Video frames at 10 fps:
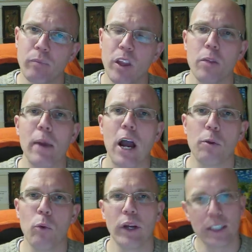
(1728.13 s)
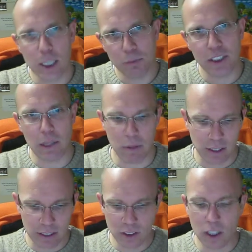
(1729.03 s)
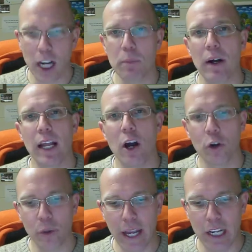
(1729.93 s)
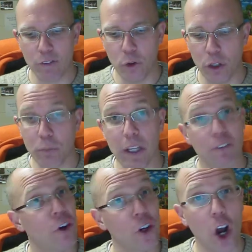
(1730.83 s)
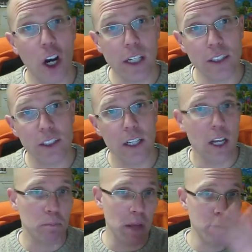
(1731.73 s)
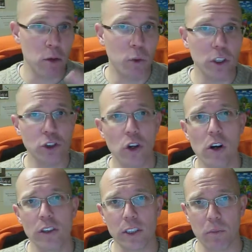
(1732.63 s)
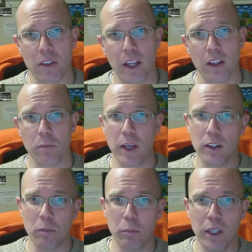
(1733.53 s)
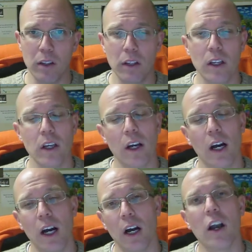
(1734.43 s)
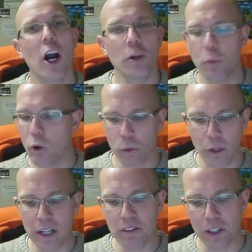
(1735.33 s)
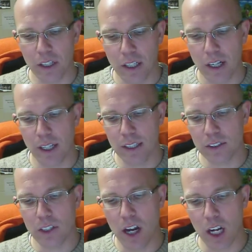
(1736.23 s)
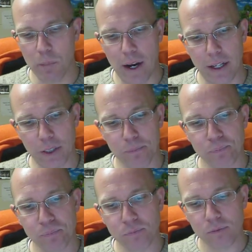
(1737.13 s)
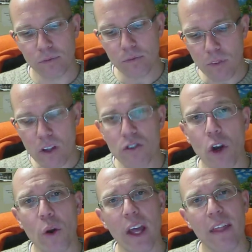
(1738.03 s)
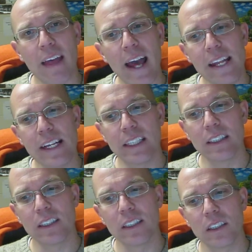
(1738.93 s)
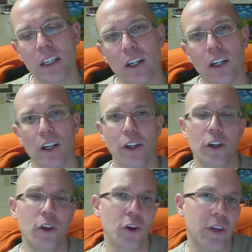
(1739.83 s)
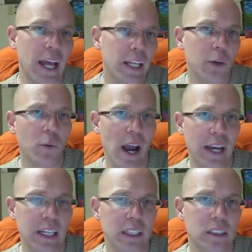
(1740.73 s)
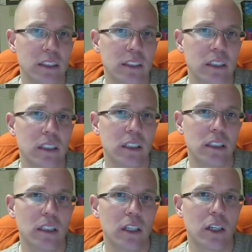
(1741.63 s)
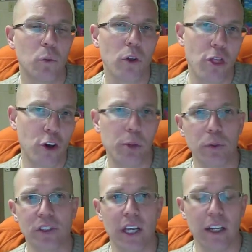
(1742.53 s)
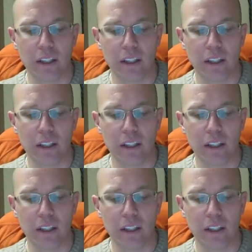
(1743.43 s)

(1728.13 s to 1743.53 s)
the PowerPoint, come see me. Let's talk about how creative you can be. If you're an artist, maybe you want to draw some things, make some big cardboard, whatever. Let's talk about it. So that is your daily writings, 30%,